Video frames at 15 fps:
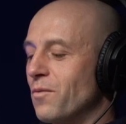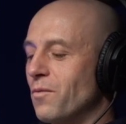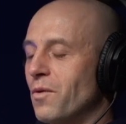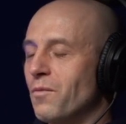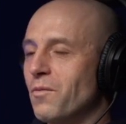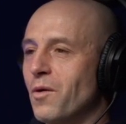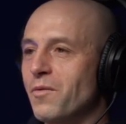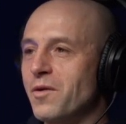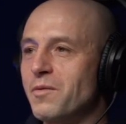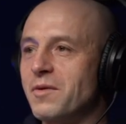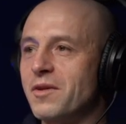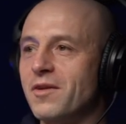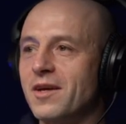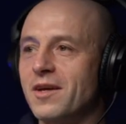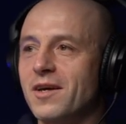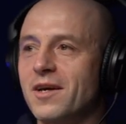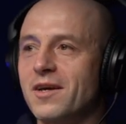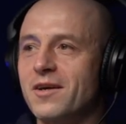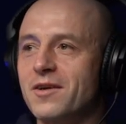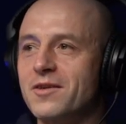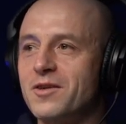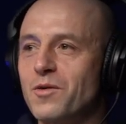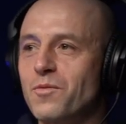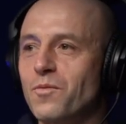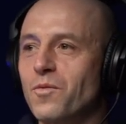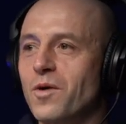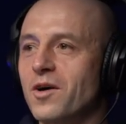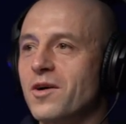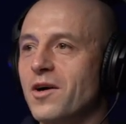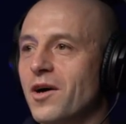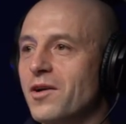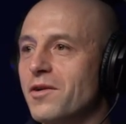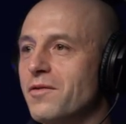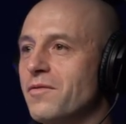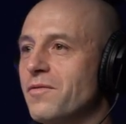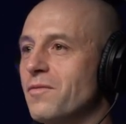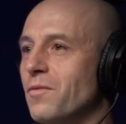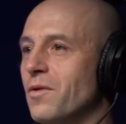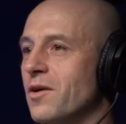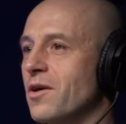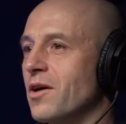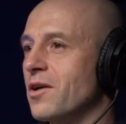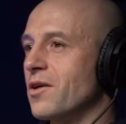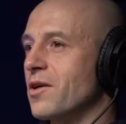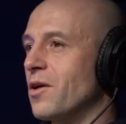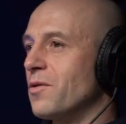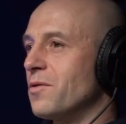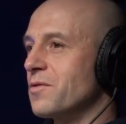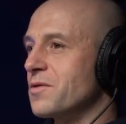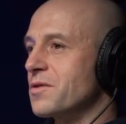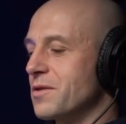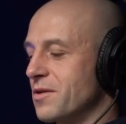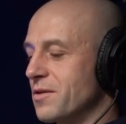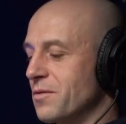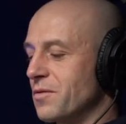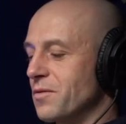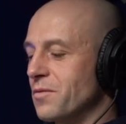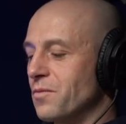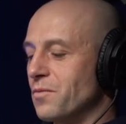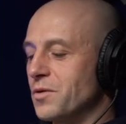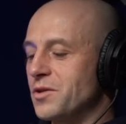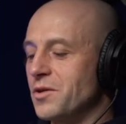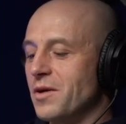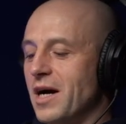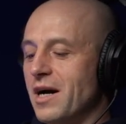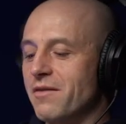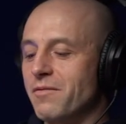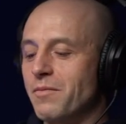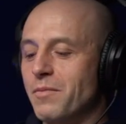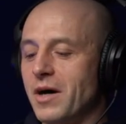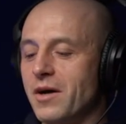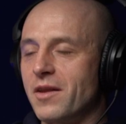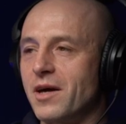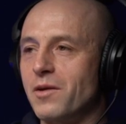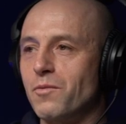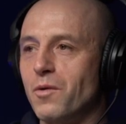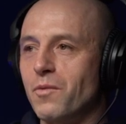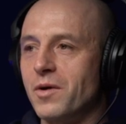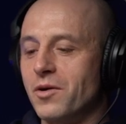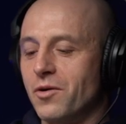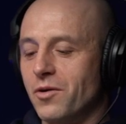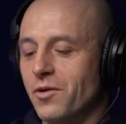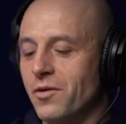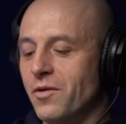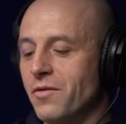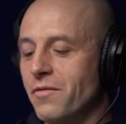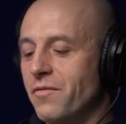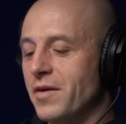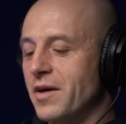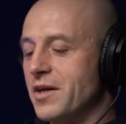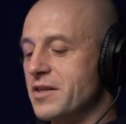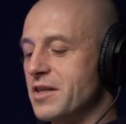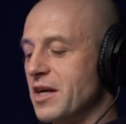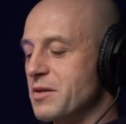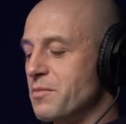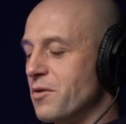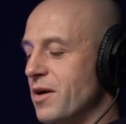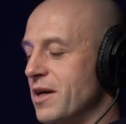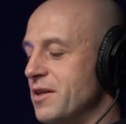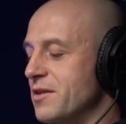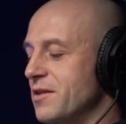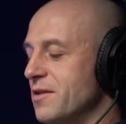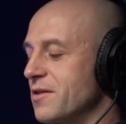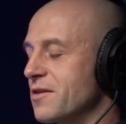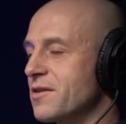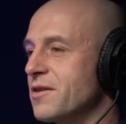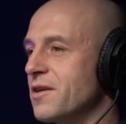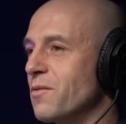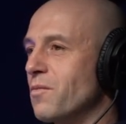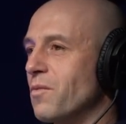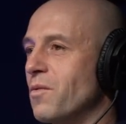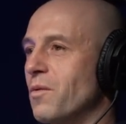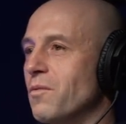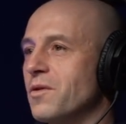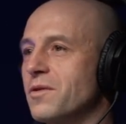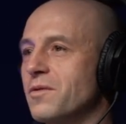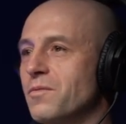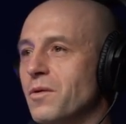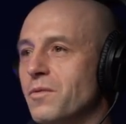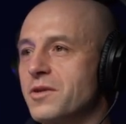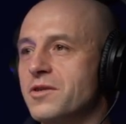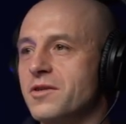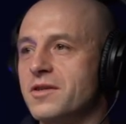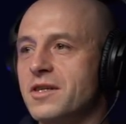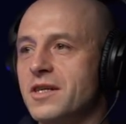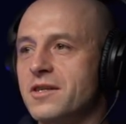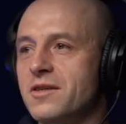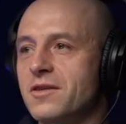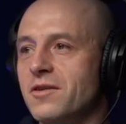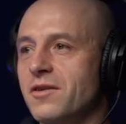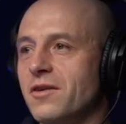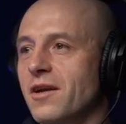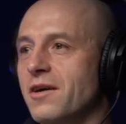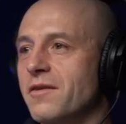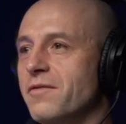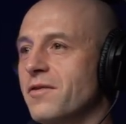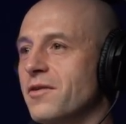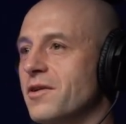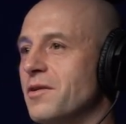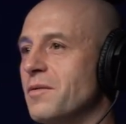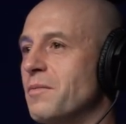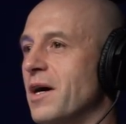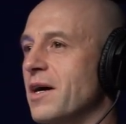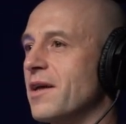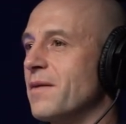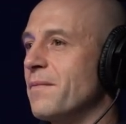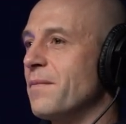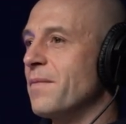what what would he be thinking? So what kind of what kind of goals would you have back then? What were your fears, aspirations, and what would what would success look like for you back then?